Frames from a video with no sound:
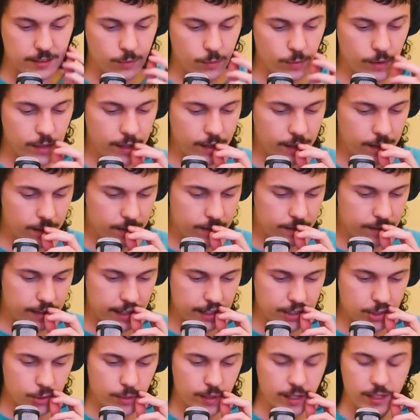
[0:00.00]
We got
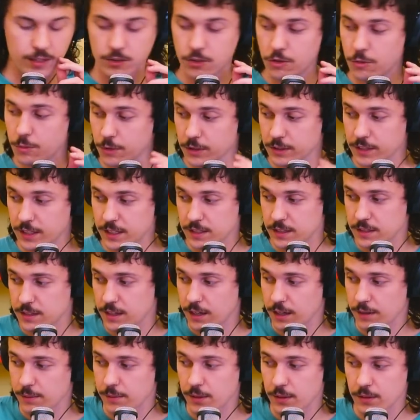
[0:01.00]
2 more things to
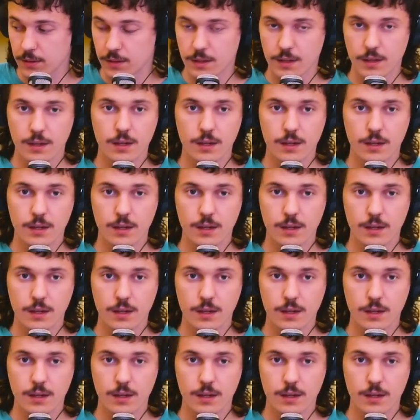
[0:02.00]
talk about.